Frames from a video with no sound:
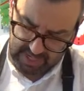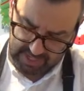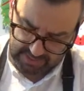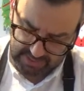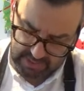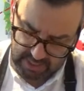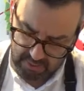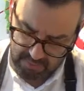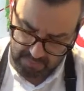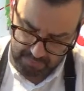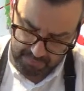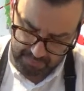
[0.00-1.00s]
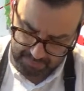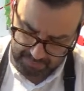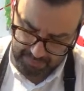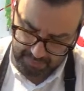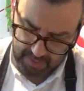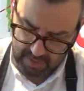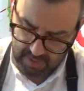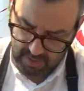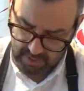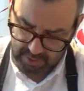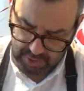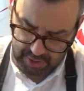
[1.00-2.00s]
as so,
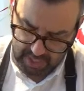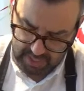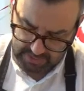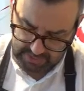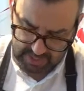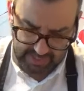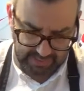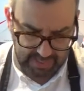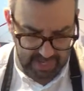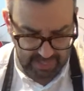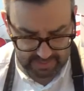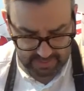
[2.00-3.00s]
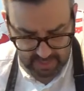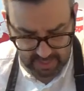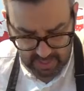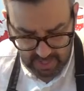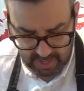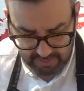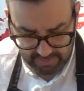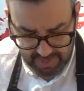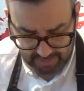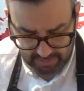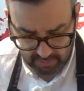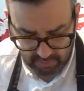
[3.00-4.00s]
just like that, and
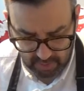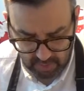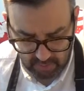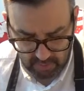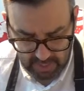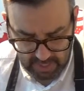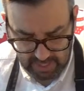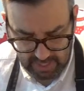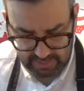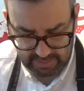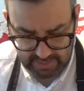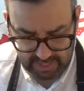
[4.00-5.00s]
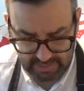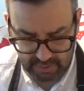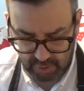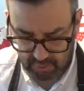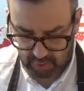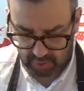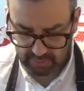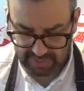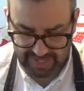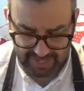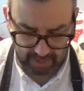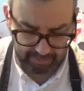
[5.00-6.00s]
that can go into there, so you've got those
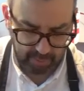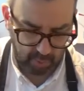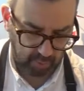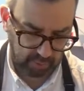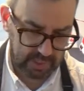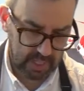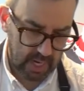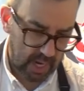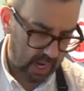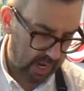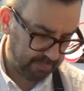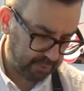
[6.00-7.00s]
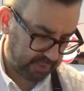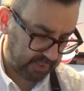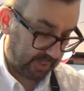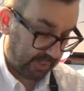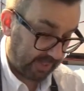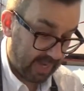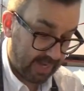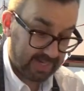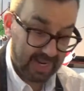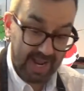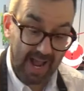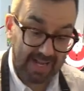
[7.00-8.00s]
little balls just like that.
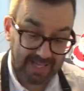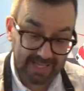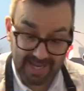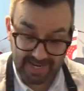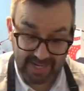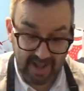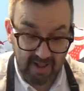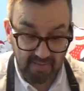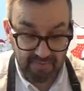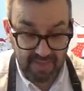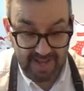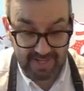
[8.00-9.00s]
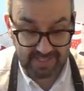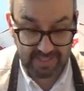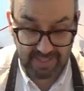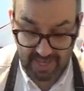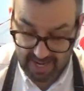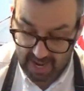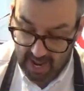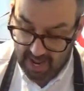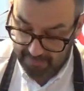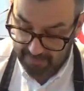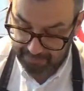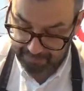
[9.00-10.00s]
As I said, that's the
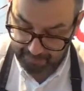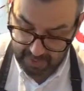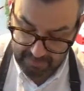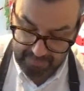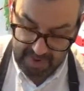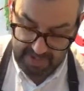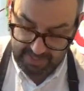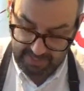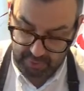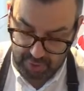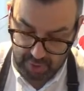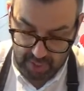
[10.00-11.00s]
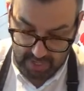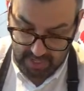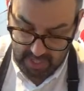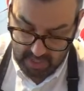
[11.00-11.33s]
baking tray